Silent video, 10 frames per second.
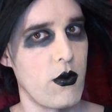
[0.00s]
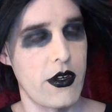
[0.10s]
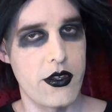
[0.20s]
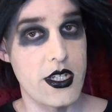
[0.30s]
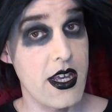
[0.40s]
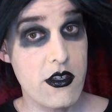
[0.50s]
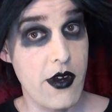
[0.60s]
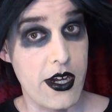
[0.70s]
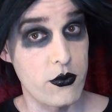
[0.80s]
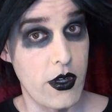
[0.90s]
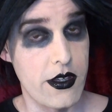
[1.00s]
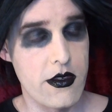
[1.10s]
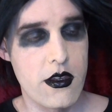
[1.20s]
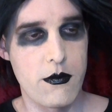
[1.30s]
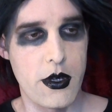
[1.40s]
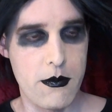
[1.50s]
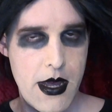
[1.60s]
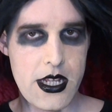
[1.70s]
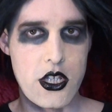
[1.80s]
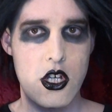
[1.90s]
where the Tesseract was, but it
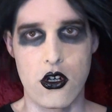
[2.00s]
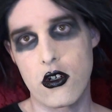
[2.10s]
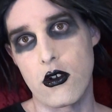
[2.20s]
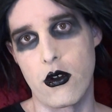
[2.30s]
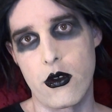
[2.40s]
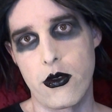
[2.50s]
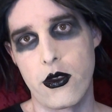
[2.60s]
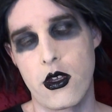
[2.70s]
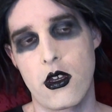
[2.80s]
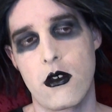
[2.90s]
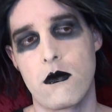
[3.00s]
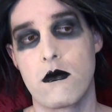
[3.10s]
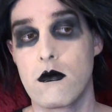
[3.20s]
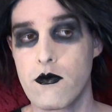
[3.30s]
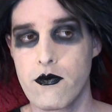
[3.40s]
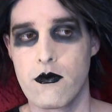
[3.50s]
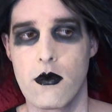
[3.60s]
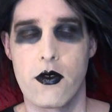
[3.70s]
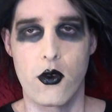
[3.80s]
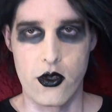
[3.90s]
made it to Earth.
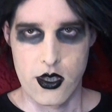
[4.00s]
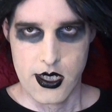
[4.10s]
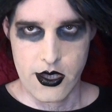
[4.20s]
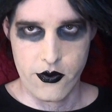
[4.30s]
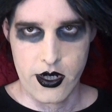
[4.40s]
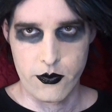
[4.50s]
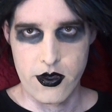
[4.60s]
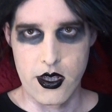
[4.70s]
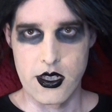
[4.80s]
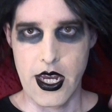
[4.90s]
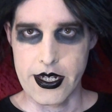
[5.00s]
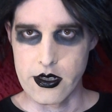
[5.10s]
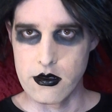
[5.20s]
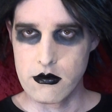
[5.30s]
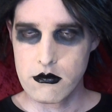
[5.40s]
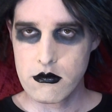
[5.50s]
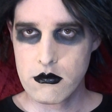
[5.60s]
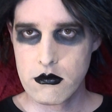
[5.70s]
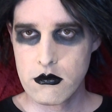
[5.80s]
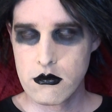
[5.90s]
Of course, the Tesseract was then taken
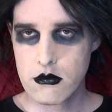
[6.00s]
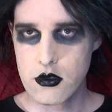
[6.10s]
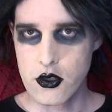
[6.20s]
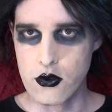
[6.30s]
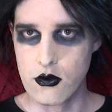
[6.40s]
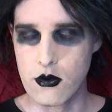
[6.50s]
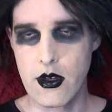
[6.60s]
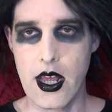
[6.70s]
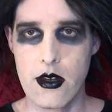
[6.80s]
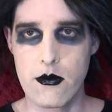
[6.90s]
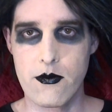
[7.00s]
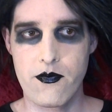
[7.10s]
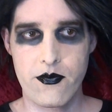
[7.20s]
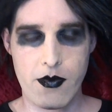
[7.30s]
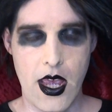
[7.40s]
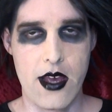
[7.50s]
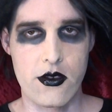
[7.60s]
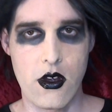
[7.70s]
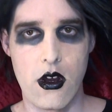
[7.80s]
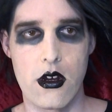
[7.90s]
to
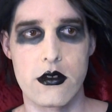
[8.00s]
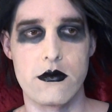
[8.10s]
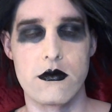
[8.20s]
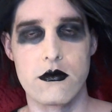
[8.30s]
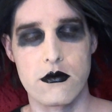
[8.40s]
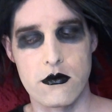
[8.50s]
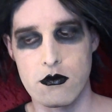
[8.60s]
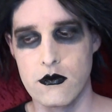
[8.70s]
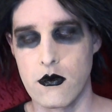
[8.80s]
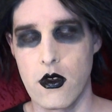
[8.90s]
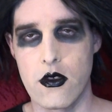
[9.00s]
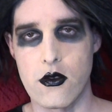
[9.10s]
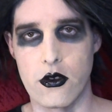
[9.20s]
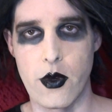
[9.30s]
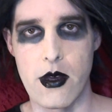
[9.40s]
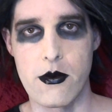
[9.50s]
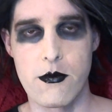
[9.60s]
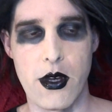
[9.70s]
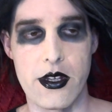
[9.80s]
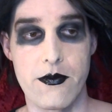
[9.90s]
Asgard and stolen away,
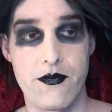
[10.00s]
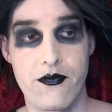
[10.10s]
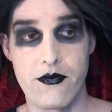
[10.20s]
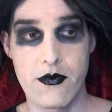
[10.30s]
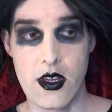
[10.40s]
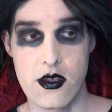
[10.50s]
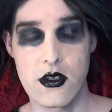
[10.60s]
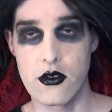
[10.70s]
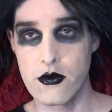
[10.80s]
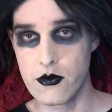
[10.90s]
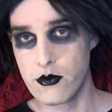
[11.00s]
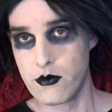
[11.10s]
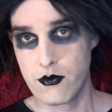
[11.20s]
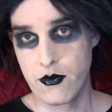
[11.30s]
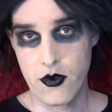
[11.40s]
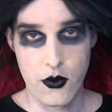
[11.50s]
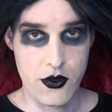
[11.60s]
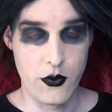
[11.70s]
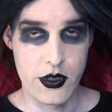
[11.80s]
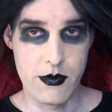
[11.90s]
but still,
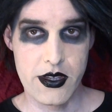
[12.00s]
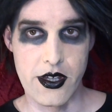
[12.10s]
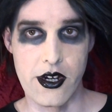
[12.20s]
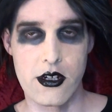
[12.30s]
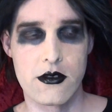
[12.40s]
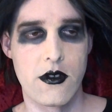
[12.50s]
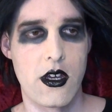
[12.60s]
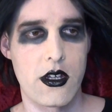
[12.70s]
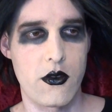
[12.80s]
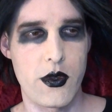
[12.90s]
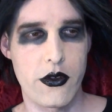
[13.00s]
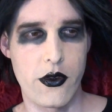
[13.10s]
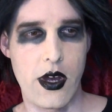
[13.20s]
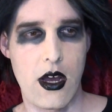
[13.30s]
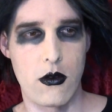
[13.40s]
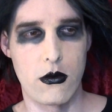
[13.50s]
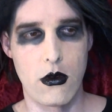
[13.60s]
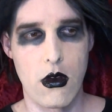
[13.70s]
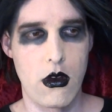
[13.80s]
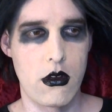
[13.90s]
Soulstone would have been there. Because we don't know how
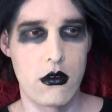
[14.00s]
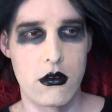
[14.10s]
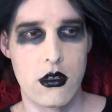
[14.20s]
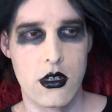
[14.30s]
long